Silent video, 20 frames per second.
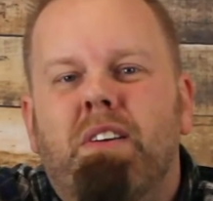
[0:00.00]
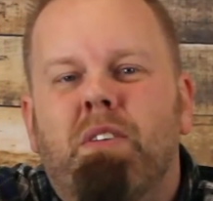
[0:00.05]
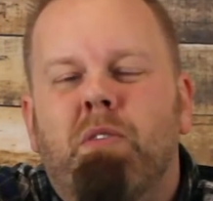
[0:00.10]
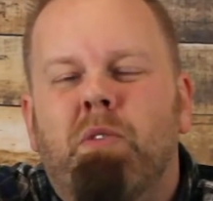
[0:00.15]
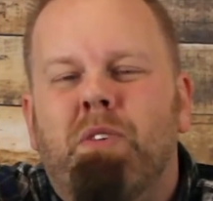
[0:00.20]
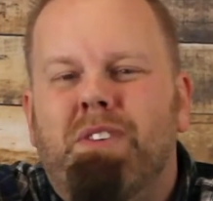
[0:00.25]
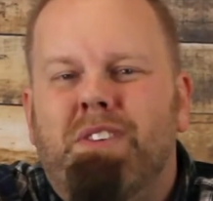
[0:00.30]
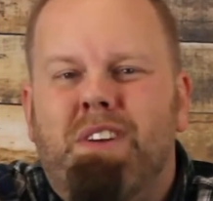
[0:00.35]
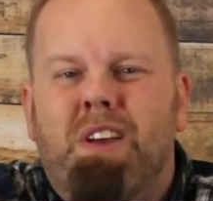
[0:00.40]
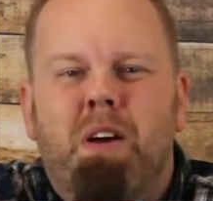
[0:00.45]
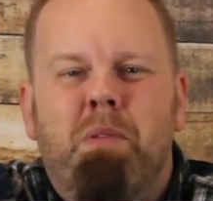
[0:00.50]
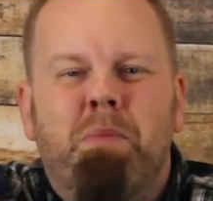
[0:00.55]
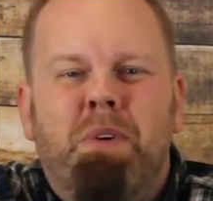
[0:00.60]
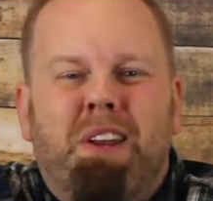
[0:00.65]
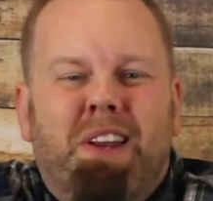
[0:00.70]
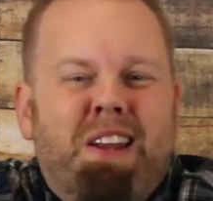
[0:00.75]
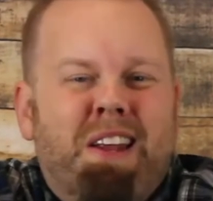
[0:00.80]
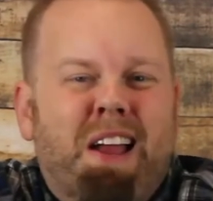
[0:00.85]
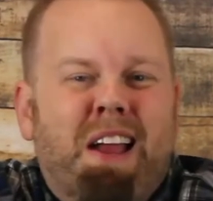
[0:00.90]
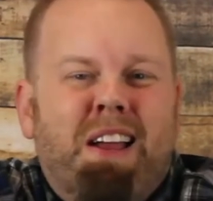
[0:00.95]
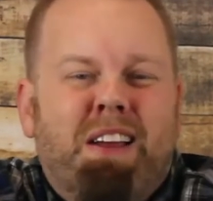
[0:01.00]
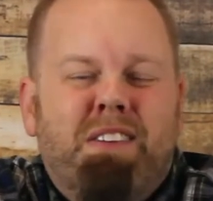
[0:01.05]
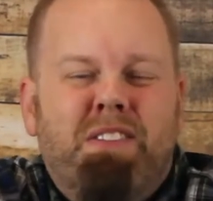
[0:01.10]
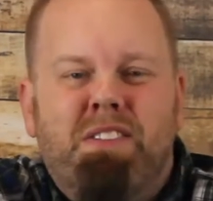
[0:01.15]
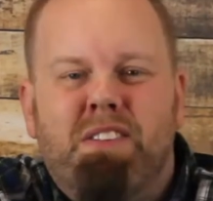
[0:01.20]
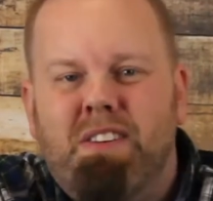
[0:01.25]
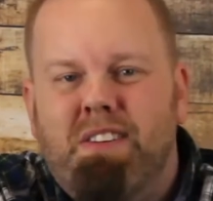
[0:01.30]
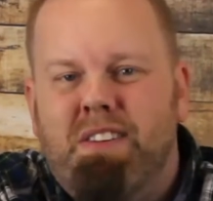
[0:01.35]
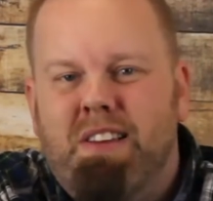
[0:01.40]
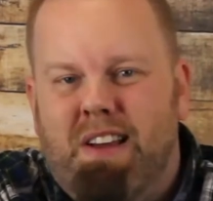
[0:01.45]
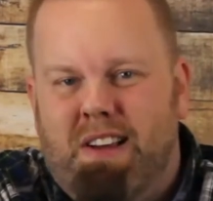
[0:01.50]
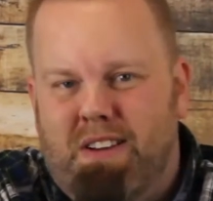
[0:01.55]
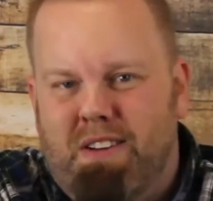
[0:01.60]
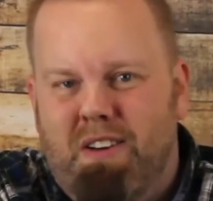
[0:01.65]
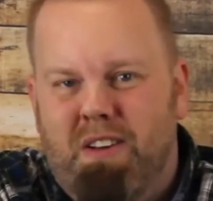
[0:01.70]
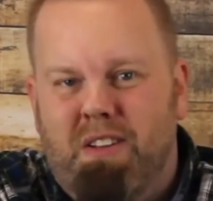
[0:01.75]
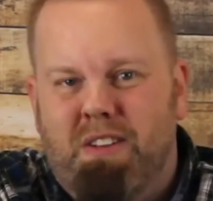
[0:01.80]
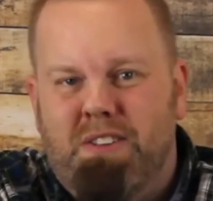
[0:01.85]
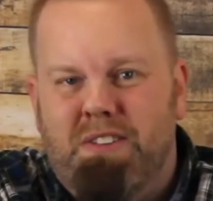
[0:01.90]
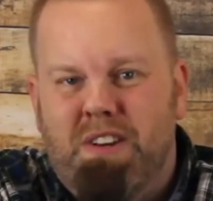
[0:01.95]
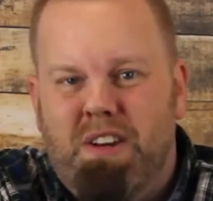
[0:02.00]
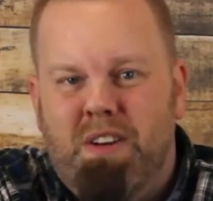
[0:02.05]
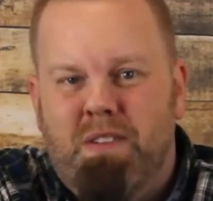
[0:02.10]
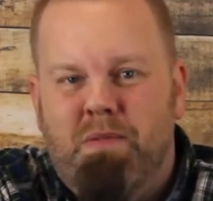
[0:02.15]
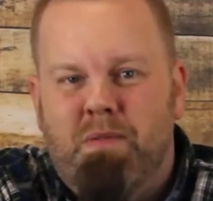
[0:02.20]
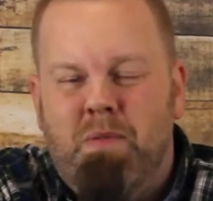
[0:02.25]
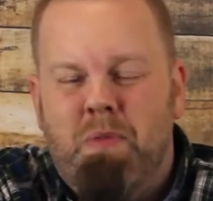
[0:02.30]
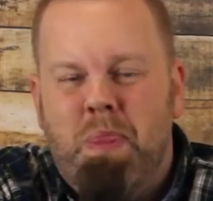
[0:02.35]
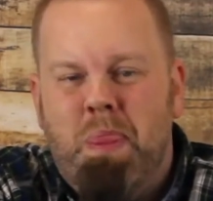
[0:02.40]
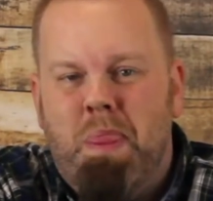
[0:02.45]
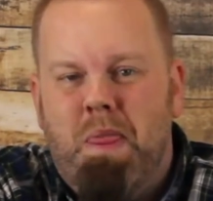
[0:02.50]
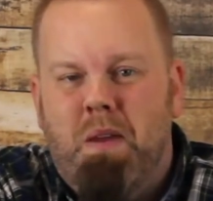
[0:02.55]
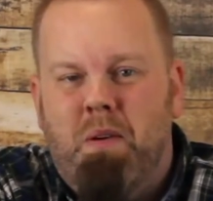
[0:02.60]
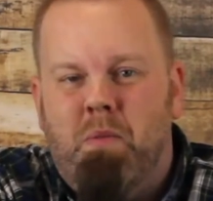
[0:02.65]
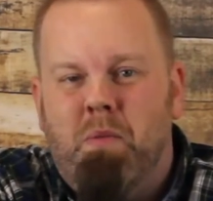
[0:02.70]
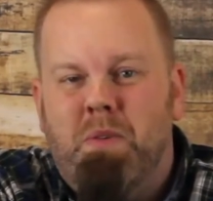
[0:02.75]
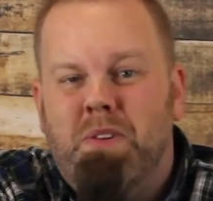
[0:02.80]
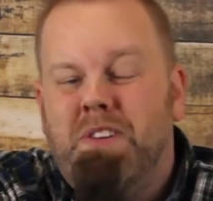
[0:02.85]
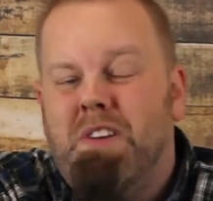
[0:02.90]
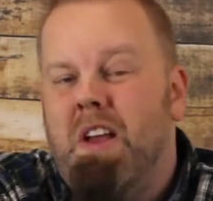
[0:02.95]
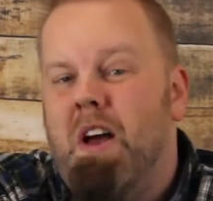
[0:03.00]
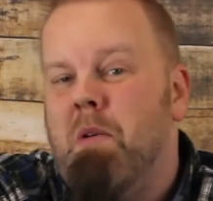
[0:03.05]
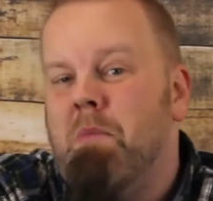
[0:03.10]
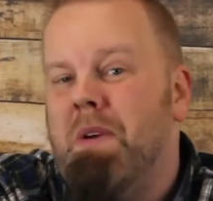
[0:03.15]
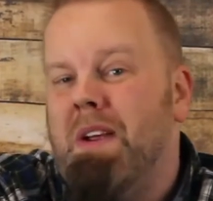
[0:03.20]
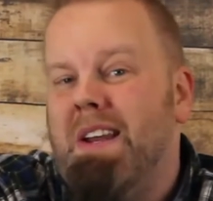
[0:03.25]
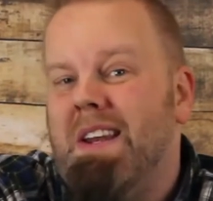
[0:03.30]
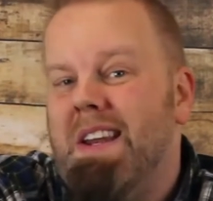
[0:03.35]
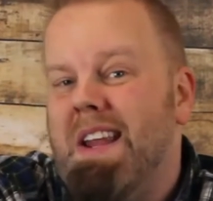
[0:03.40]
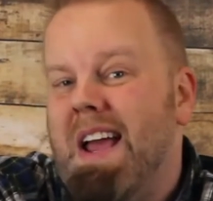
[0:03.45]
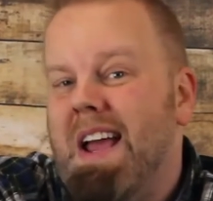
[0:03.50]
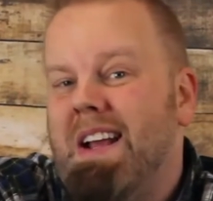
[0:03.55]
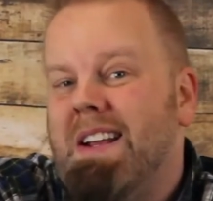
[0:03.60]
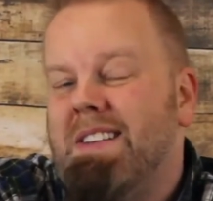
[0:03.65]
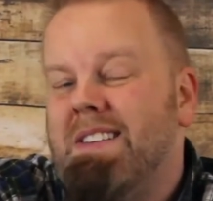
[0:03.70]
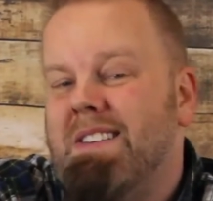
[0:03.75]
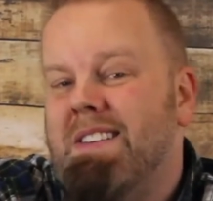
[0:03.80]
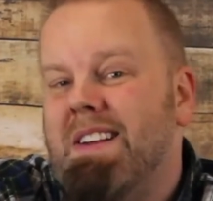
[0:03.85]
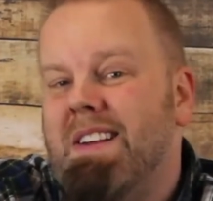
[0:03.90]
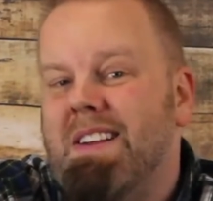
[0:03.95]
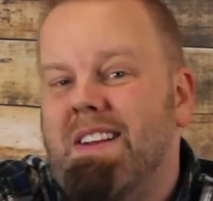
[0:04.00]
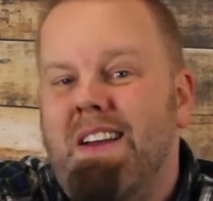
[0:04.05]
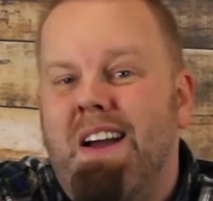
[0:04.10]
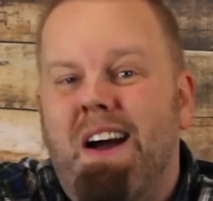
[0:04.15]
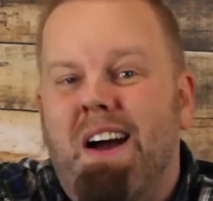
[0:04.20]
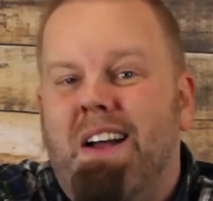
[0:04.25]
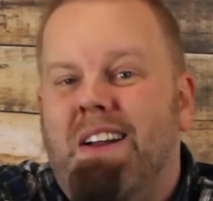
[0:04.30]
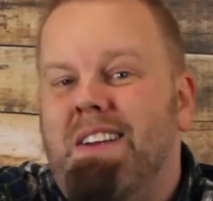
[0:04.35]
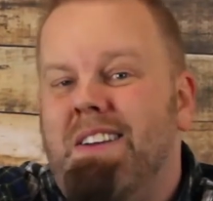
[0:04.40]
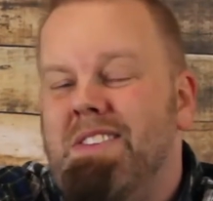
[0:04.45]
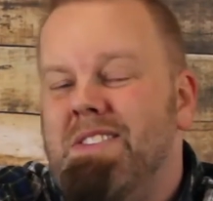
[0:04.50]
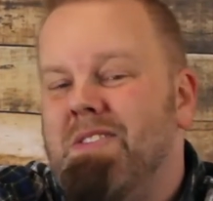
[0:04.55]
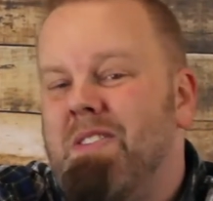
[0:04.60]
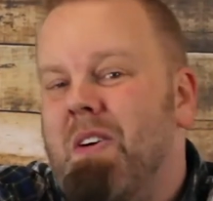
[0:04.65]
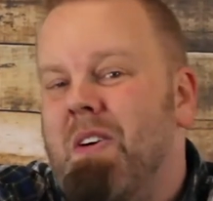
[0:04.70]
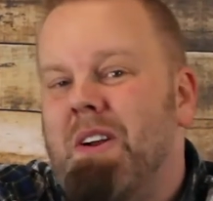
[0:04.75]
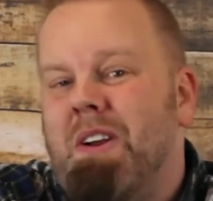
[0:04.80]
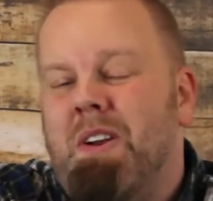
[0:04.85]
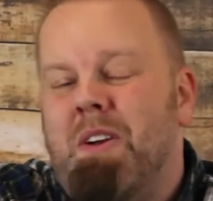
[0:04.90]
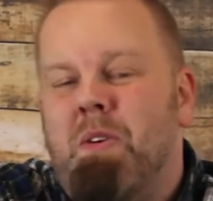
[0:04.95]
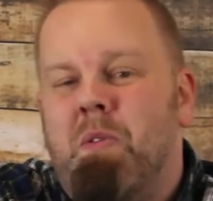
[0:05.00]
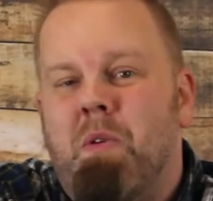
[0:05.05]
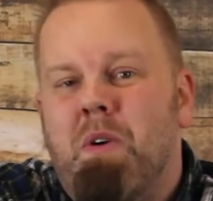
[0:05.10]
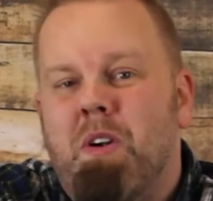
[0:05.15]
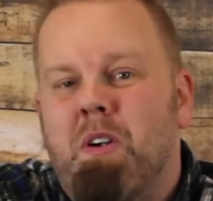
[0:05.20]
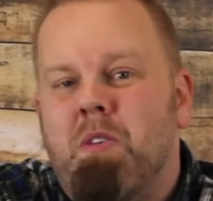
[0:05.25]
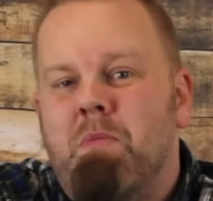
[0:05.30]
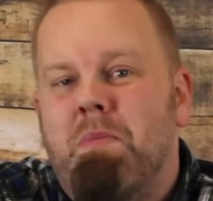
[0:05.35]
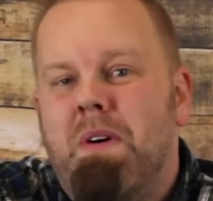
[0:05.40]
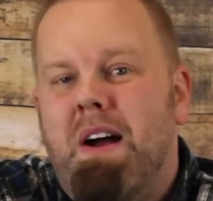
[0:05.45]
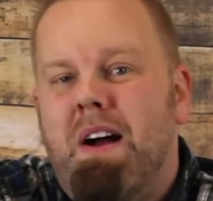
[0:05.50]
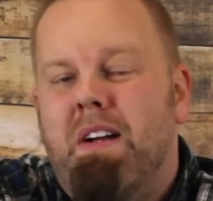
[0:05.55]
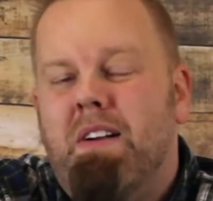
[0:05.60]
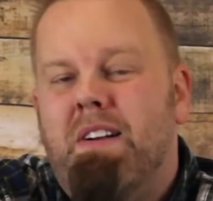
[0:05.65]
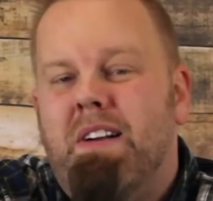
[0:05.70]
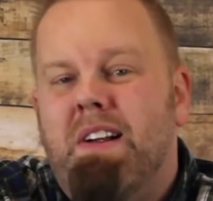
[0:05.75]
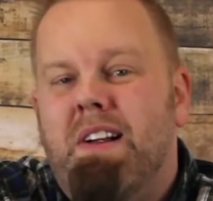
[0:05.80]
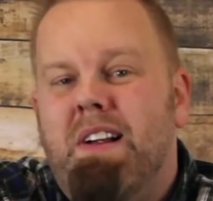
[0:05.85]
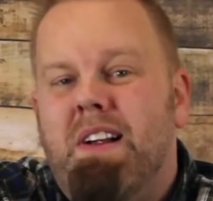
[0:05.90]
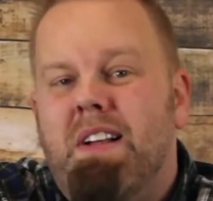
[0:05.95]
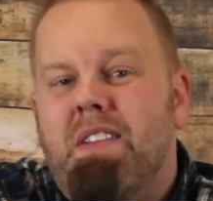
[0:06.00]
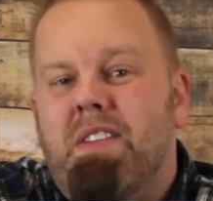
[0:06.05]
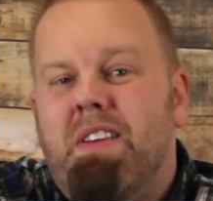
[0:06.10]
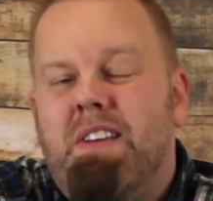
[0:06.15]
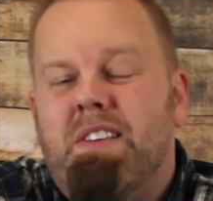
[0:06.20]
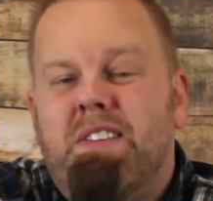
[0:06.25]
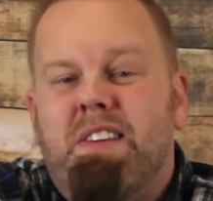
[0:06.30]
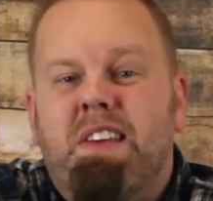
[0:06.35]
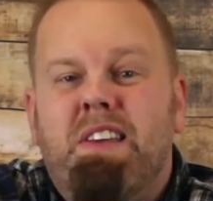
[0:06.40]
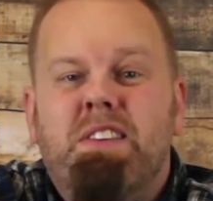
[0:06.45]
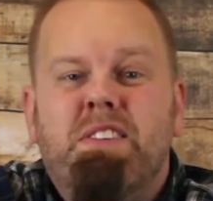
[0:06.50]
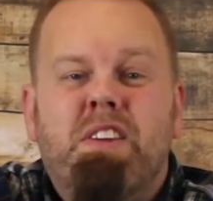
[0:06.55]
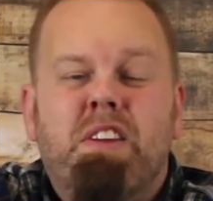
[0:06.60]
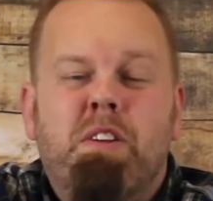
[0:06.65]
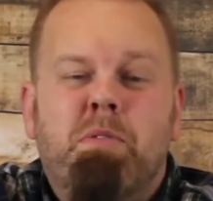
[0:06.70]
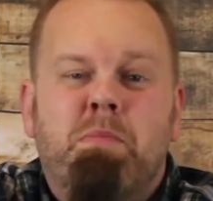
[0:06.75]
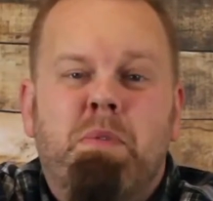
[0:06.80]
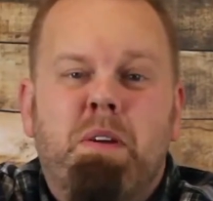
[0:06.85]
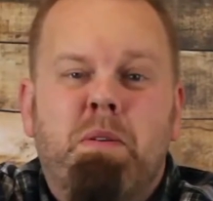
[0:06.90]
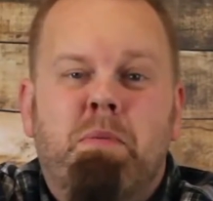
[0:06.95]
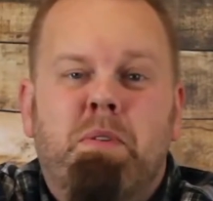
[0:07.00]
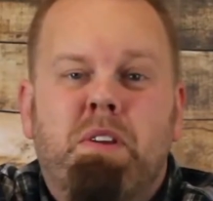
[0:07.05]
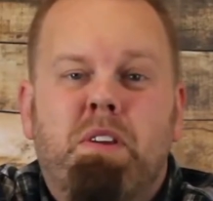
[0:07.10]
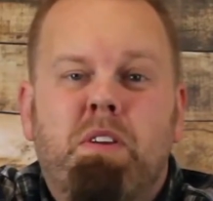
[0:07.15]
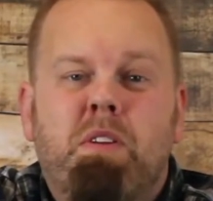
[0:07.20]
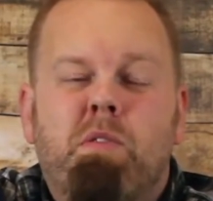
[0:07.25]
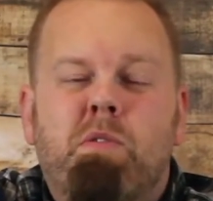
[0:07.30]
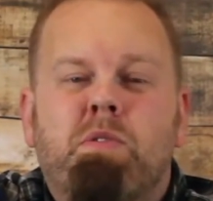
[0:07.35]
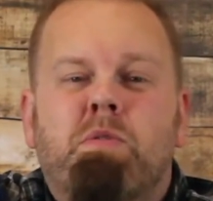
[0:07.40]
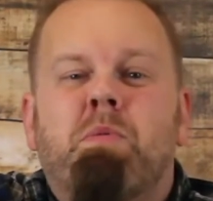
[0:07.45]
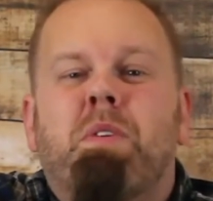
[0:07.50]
What's coming next in technology? What's coming next that God is already aware about that He's going to be able to use?